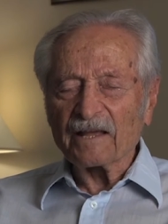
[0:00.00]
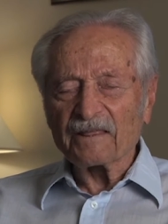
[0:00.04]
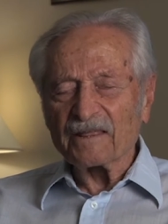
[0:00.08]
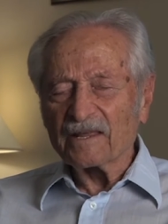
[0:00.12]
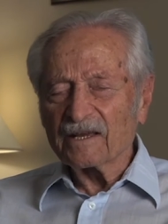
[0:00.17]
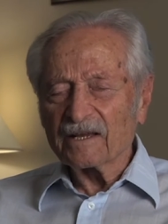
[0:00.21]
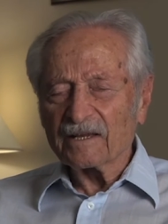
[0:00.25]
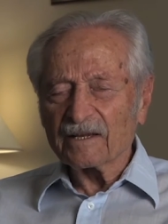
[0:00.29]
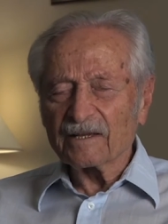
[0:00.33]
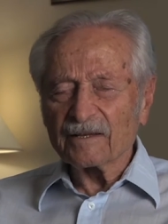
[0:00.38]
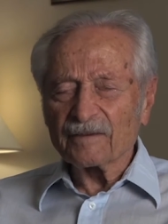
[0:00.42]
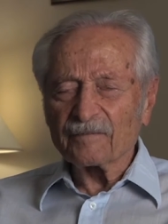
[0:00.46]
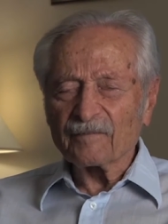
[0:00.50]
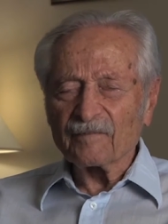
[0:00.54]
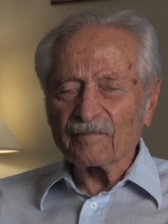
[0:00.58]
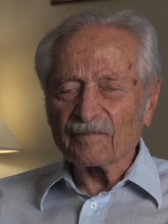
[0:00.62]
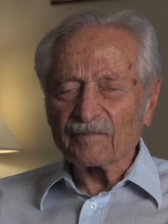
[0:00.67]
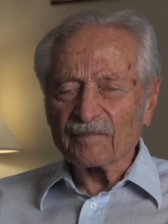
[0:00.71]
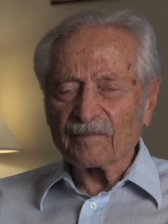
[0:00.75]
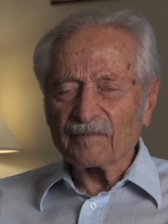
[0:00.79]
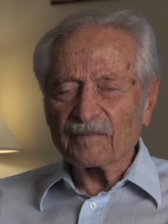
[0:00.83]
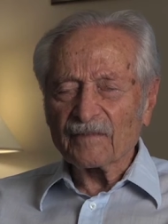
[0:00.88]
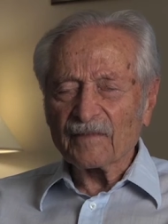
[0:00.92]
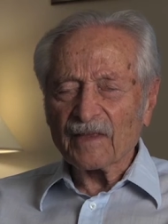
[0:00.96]
think
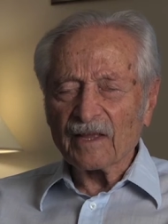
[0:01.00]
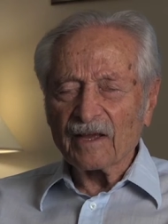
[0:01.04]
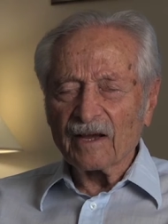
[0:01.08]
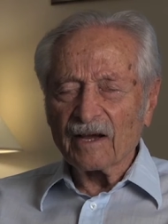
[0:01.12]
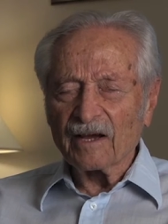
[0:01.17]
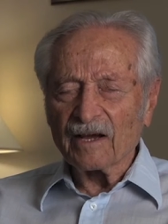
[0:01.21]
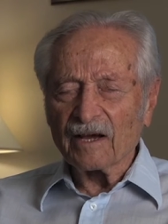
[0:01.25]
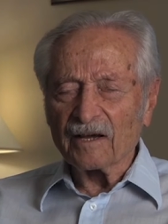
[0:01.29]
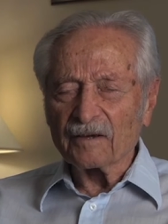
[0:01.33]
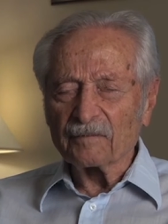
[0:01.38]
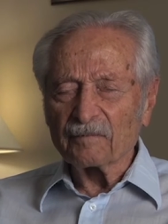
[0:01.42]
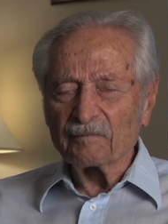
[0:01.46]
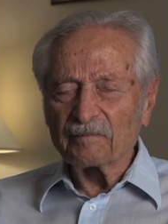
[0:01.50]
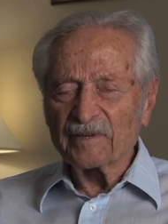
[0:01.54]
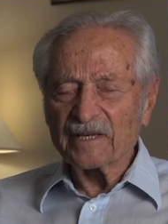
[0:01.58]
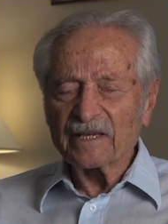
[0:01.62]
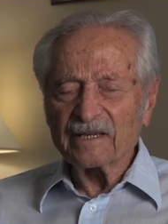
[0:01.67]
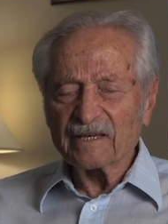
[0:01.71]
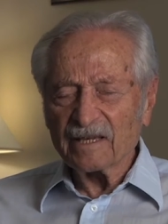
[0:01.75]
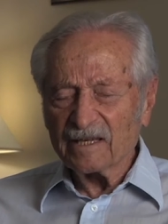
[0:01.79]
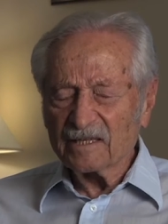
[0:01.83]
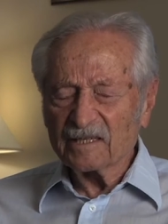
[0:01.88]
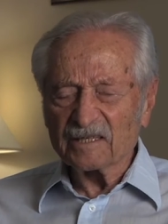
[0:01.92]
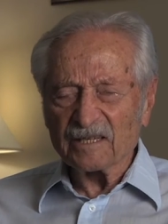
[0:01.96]

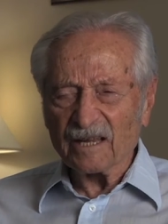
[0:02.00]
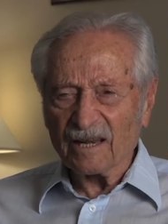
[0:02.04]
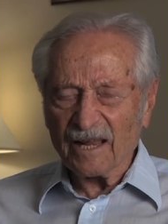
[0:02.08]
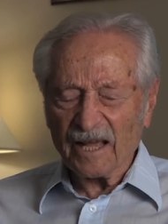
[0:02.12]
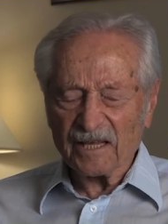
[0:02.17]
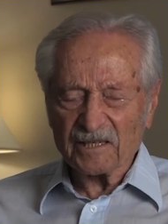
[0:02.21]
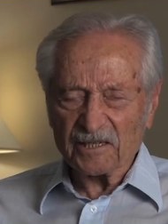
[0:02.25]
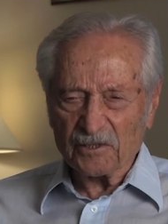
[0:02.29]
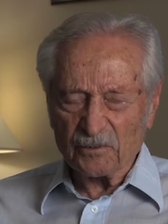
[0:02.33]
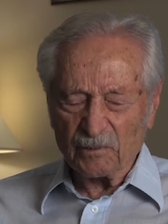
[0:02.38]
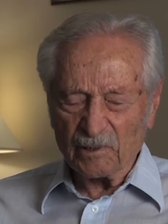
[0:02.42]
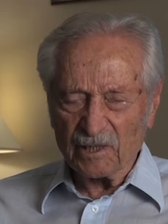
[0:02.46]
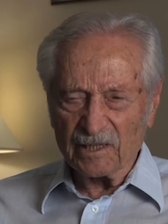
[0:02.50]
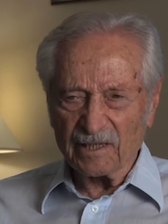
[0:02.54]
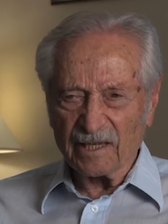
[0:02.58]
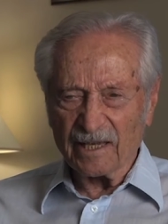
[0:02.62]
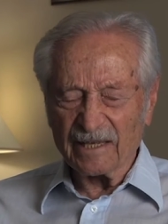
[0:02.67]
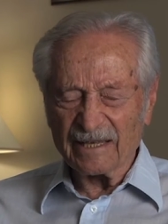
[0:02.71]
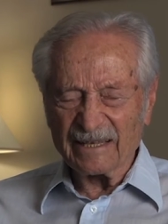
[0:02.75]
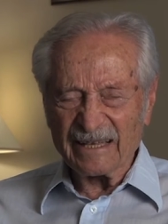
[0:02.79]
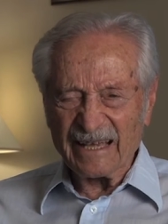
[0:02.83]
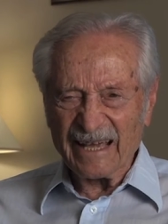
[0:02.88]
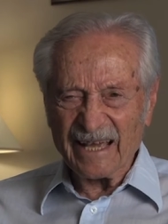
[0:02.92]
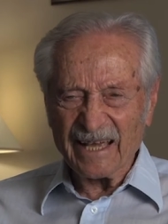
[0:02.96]
being
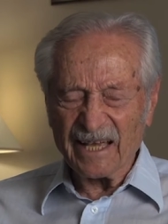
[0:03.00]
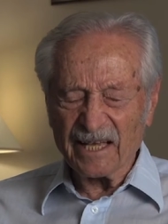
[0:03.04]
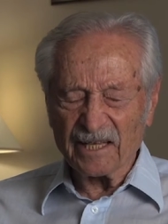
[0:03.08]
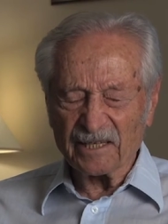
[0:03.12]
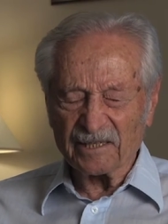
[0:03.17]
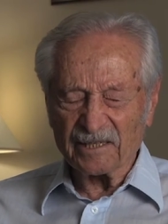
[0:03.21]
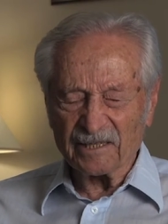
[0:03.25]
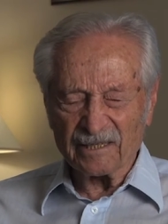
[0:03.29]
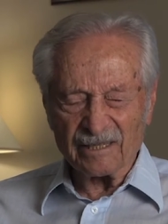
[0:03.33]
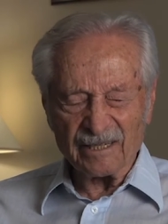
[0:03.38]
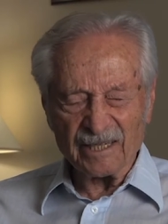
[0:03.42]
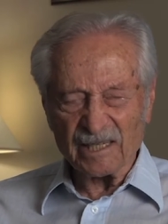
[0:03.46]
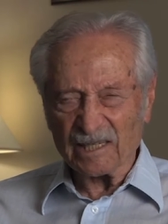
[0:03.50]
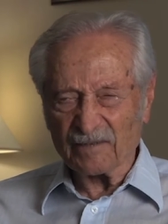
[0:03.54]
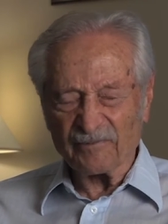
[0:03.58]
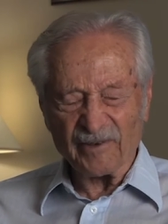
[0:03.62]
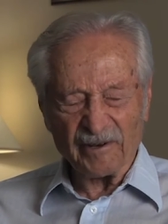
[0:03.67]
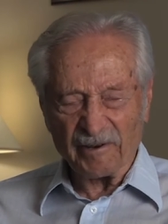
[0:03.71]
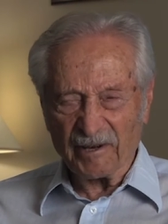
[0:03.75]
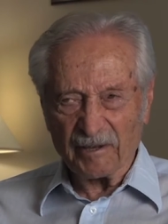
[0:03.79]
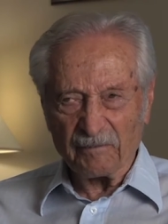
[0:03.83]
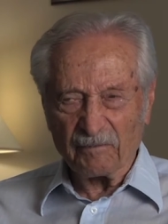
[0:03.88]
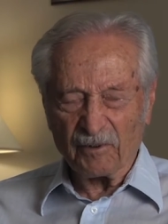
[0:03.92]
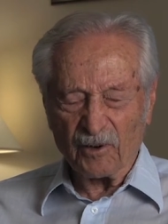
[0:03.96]
intellectually engaged is
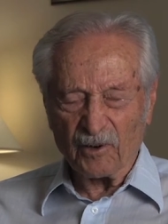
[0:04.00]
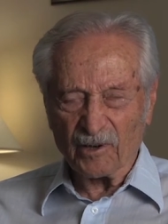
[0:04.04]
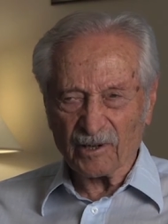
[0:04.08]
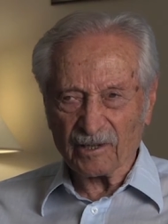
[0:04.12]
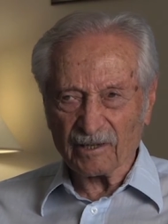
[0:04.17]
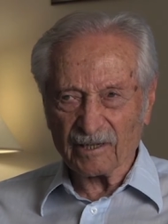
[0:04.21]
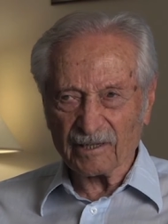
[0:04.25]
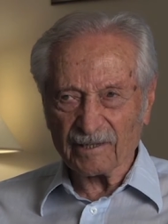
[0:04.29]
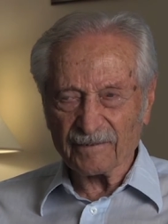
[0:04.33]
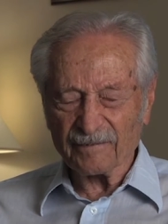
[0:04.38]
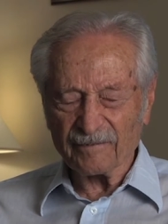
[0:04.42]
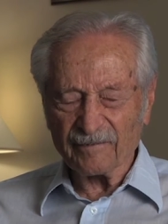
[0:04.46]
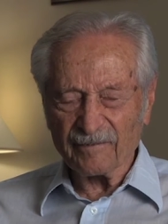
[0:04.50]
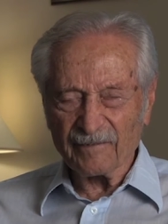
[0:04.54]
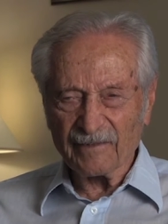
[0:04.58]
very important.